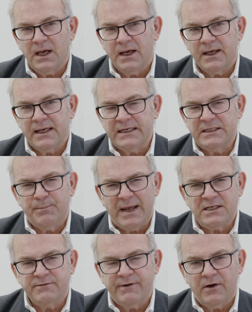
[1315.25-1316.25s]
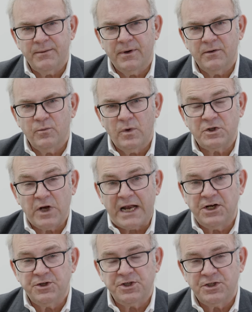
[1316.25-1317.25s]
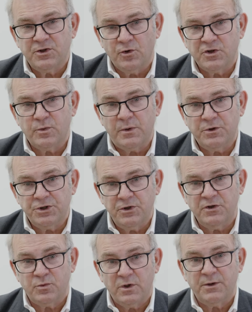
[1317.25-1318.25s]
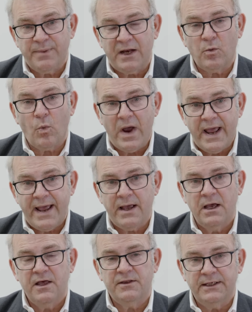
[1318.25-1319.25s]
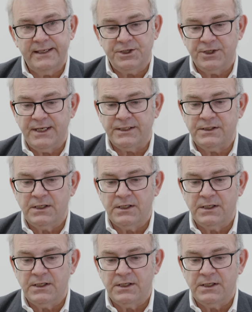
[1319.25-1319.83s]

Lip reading: It depends very much, which energy source we would choose would depend where the lesion